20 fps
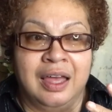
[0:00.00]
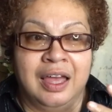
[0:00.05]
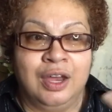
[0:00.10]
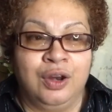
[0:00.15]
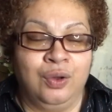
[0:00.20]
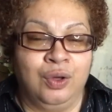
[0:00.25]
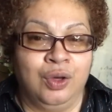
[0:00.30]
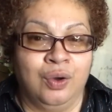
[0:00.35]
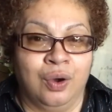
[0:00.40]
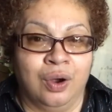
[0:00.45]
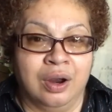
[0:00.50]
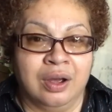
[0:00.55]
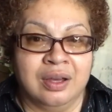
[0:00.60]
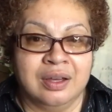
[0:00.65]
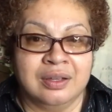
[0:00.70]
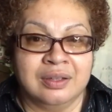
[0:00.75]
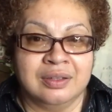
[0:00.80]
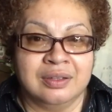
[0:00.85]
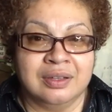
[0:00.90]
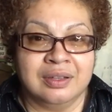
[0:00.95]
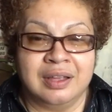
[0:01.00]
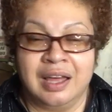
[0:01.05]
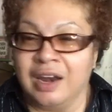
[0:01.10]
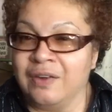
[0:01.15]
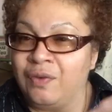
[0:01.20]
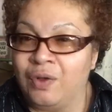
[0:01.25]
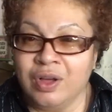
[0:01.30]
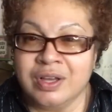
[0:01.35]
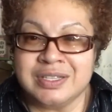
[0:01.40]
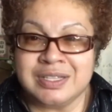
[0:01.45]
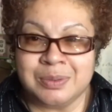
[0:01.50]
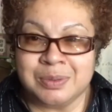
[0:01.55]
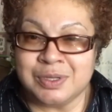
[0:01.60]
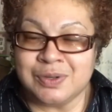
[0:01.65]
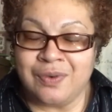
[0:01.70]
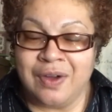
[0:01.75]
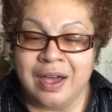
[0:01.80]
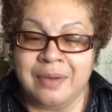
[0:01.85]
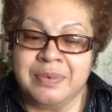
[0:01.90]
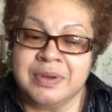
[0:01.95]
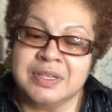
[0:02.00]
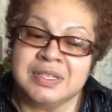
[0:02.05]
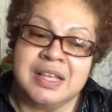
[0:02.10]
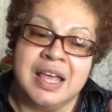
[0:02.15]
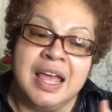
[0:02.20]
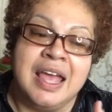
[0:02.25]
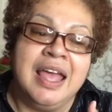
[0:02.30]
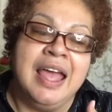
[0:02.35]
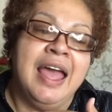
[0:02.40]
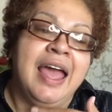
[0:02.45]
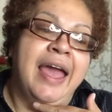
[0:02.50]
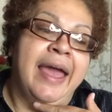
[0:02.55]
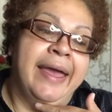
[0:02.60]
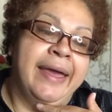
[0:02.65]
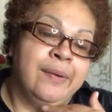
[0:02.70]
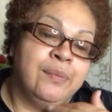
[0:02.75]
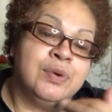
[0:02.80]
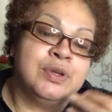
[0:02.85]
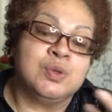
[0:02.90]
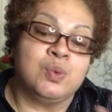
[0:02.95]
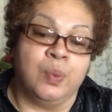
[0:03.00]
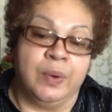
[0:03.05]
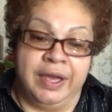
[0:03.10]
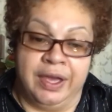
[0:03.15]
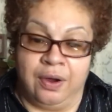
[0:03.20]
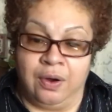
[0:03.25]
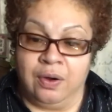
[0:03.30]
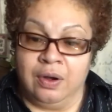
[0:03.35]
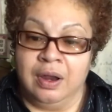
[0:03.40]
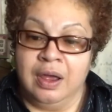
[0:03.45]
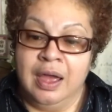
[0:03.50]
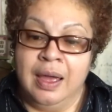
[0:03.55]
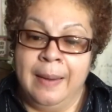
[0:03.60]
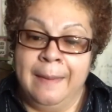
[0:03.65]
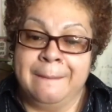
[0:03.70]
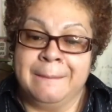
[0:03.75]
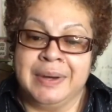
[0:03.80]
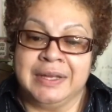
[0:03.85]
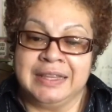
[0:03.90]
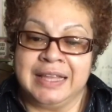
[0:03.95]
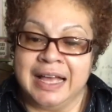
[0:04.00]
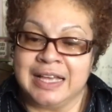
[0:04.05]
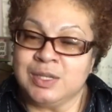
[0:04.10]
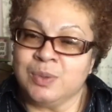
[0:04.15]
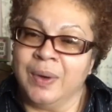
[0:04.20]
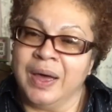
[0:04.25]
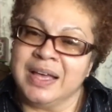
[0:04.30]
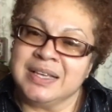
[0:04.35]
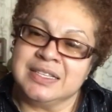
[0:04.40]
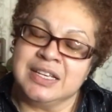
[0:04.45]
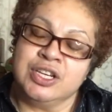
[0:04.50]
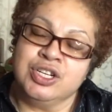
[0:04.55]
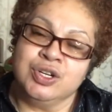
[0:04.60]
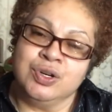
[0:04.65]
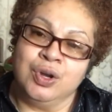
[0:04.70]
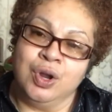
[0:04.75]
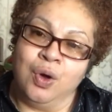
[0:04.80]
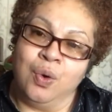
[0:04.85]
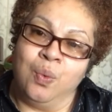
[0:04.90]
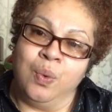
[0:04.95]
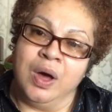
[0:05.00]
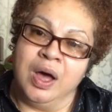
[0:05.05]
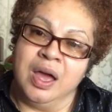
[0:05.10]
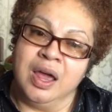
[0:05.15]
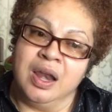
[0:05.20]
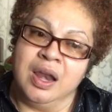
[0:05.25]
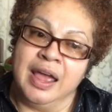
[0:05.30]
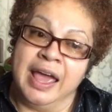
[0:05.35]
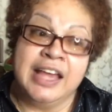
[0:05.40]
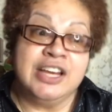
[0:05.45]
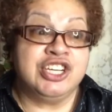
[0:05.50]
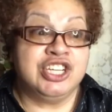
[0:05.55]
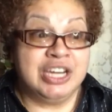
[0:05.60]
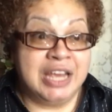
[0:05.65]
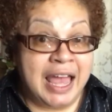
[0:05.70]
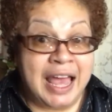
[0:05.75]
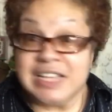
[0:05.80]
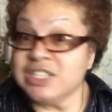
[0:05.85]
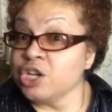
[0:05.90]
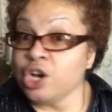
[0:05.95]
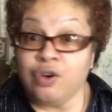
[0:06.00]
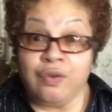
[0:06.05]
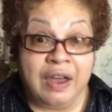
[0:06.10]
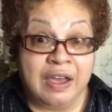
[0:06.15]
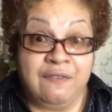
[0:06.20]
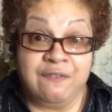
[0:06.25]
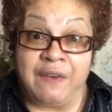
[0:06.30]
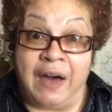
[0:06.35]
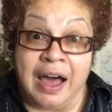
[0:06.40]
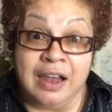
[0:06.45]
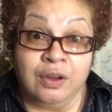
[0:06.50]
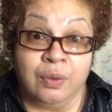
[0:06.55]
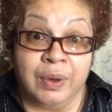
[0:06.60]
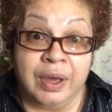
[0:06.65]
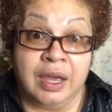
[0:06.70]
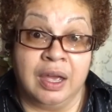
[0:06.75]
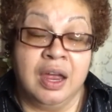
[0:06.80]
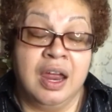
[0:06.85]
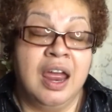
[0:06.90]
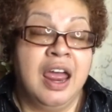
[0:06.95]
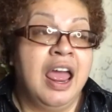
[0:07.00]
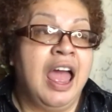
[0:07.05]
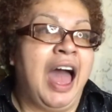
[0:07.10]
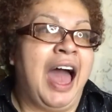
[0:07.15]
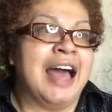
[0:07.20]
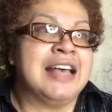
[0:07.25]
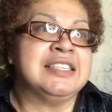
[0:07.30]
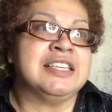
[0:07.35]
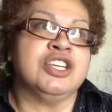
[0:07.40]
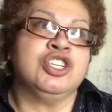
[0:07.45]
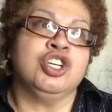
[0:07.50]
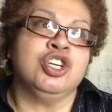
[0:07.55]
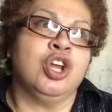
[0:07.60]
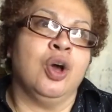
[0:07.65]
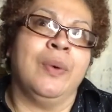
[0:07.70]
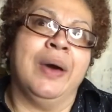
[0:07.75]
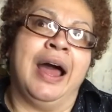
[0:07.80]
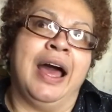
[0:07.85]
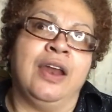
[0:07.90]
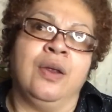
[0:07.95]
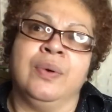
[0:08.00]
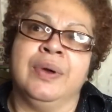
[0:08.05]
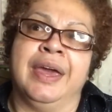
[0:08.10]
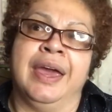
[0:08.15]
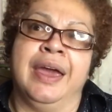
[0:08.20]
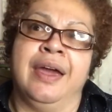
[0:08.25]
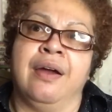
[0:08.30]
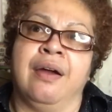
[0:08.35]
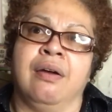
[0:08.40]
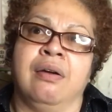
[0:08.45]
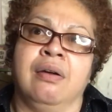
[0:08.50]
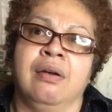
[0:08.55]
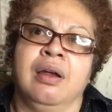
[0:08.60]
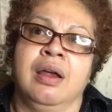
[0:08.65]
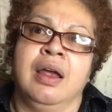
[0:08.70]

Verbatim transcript: in New York out of all her subscribers, it was weird. But that's why I said, you know what, and she has a great following, I said, you know what, I don't care.